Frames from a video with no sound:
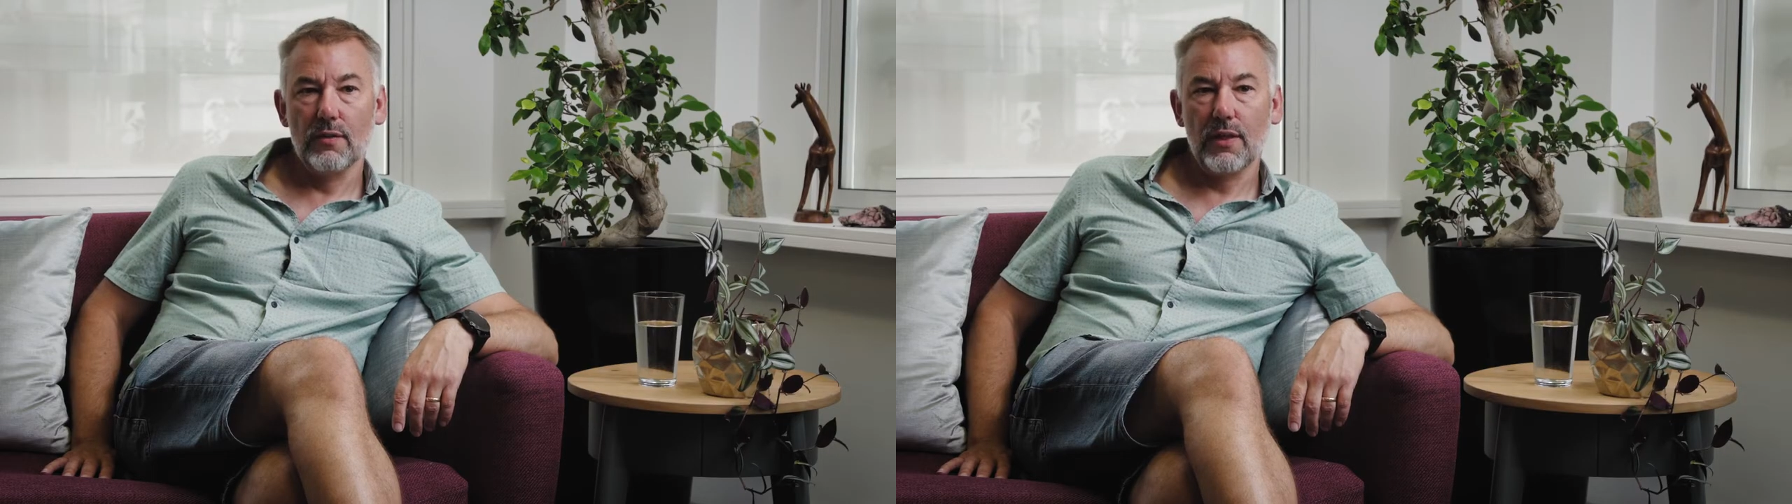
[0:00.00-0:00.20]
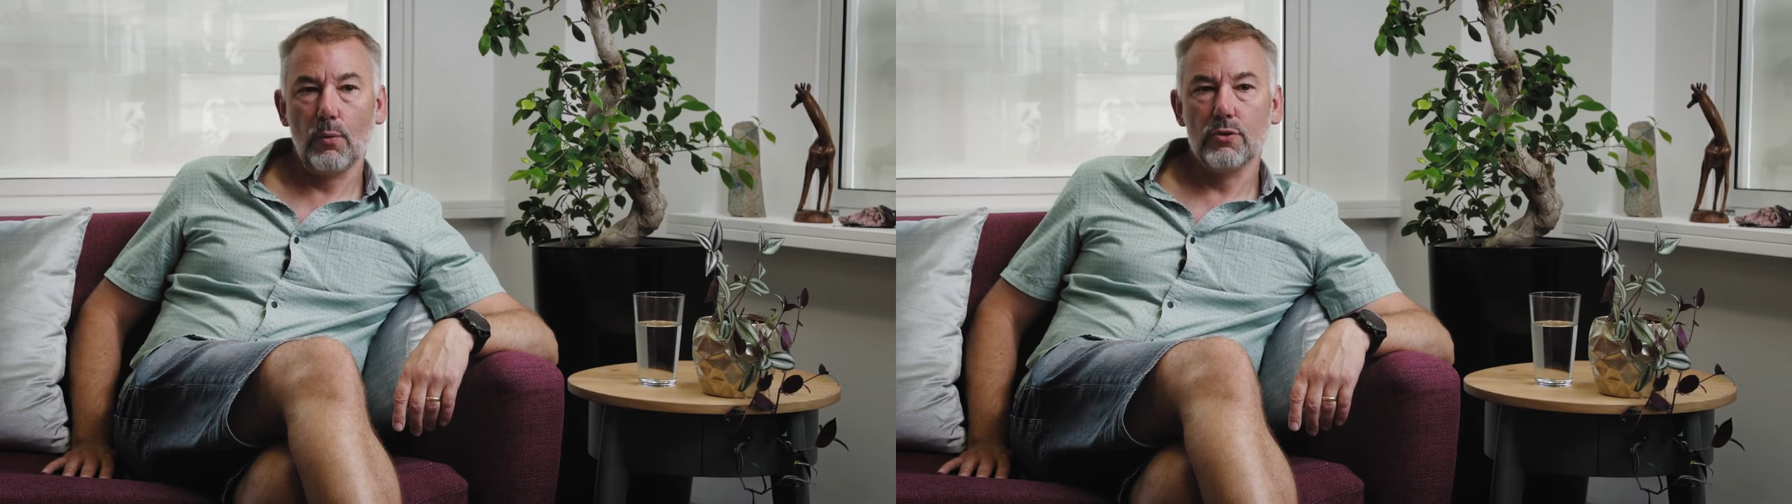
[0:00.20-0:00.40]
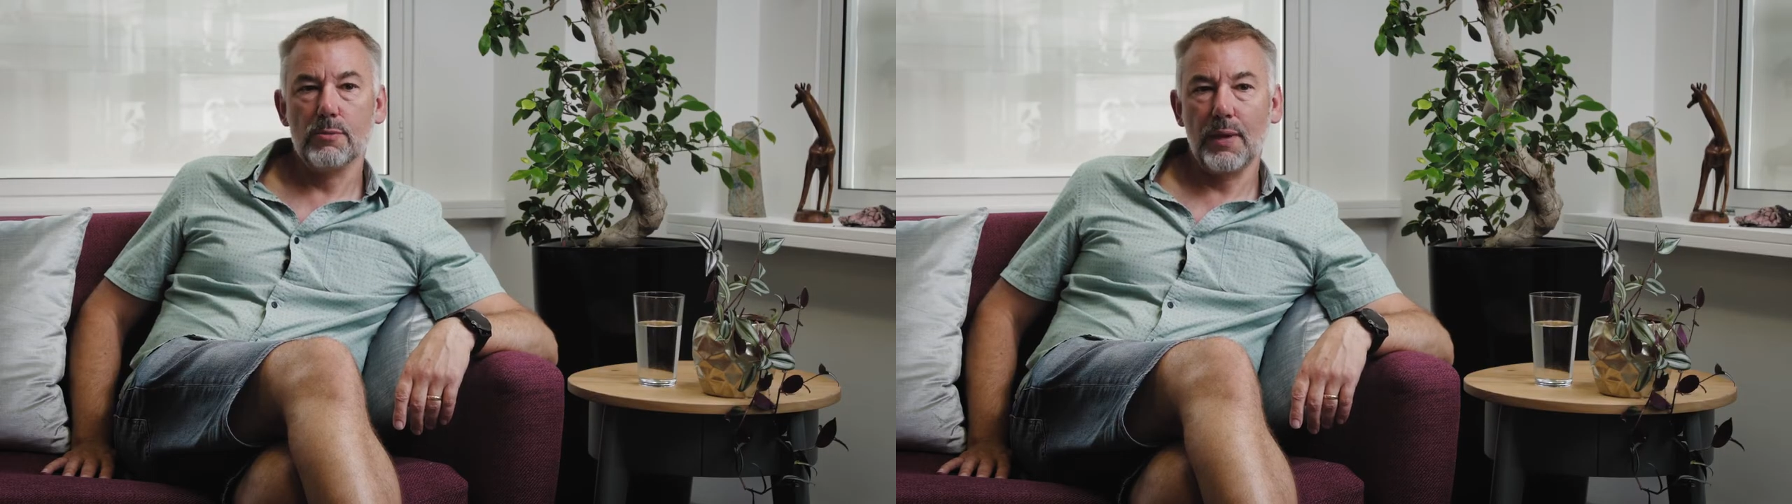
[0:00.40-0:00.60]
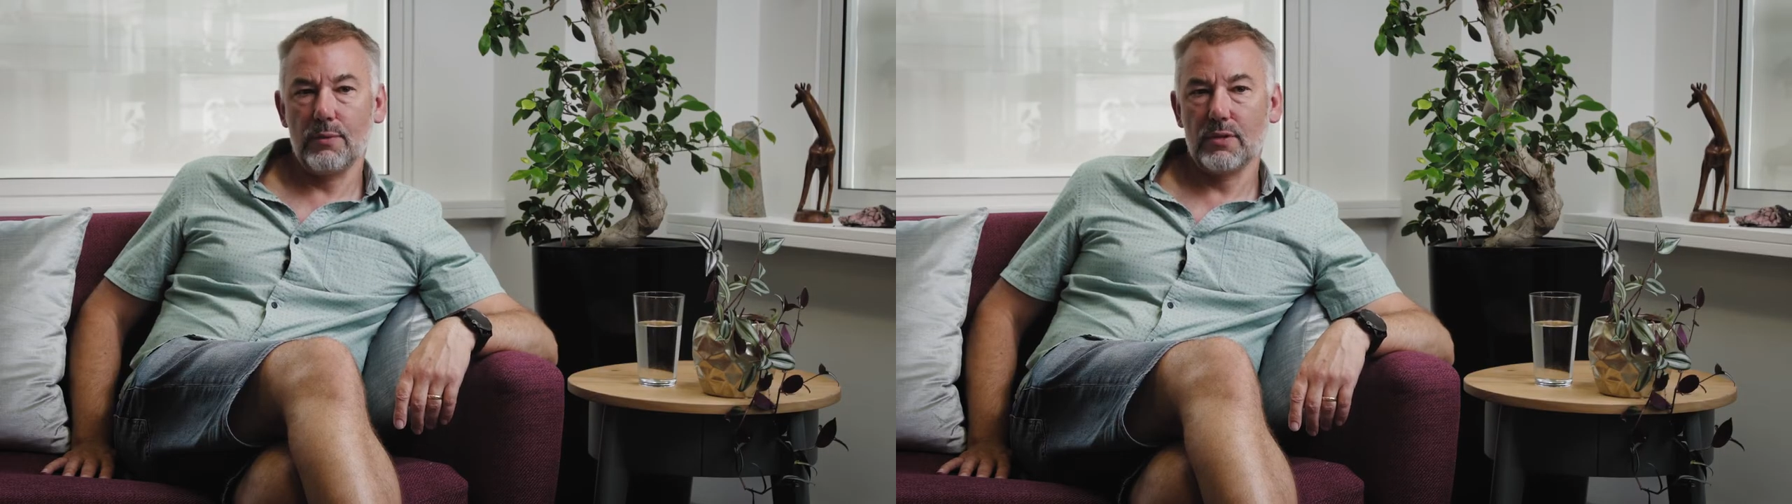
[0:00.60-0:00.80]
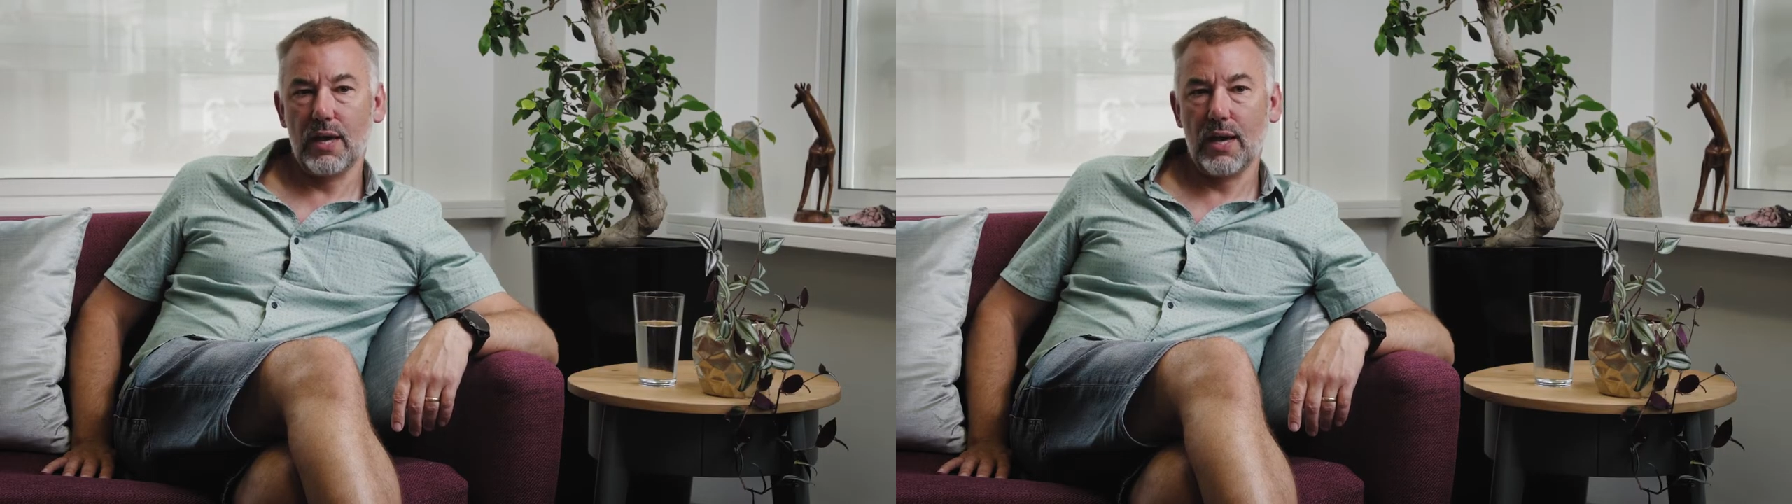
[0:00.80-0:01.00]
they want to be
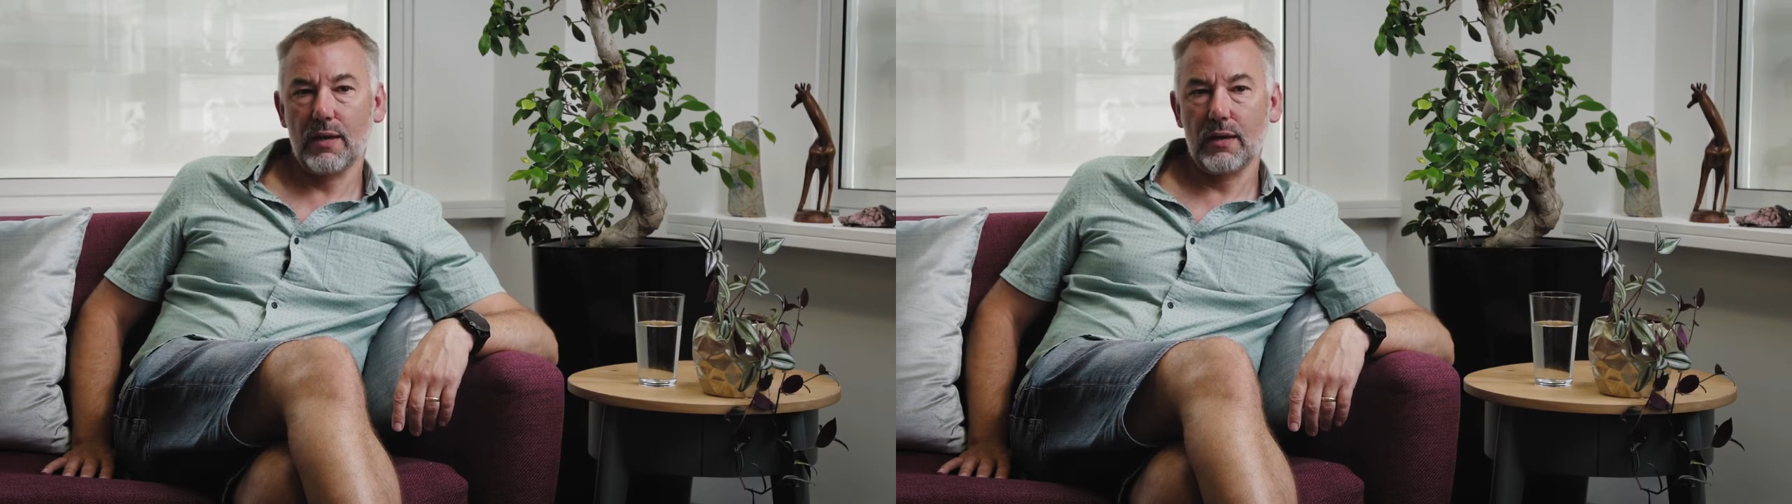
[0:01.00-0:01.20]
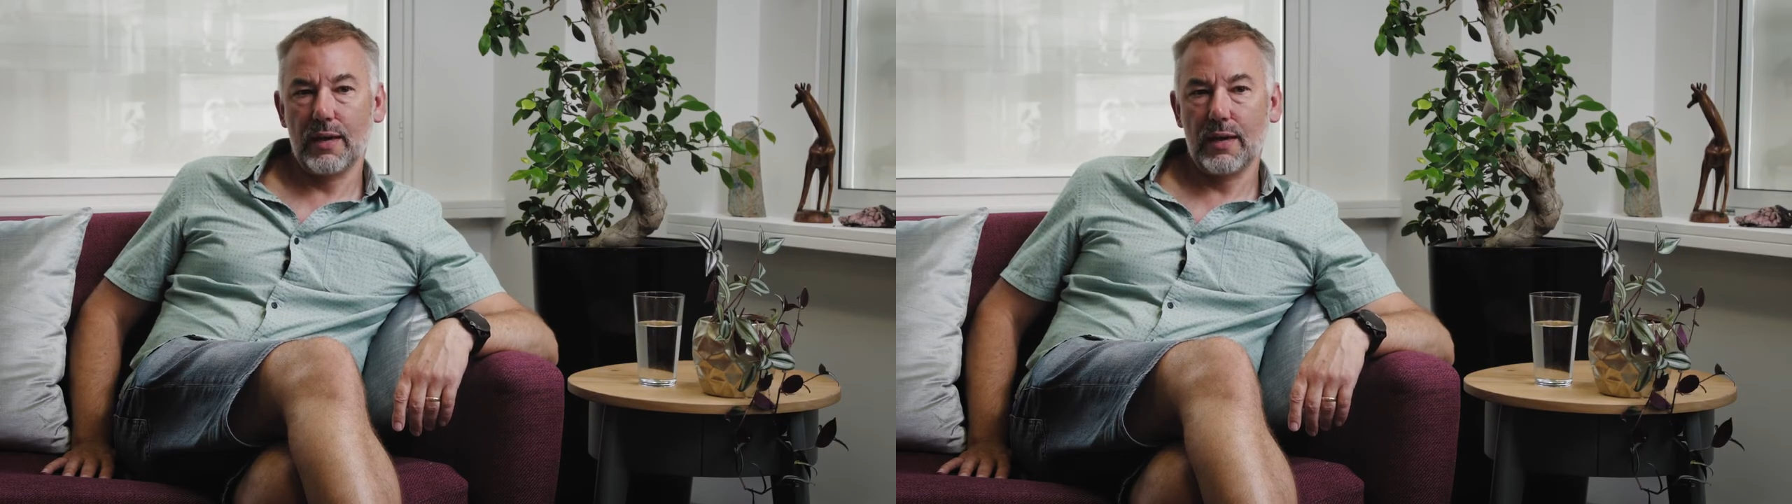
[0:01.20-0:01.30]
able to get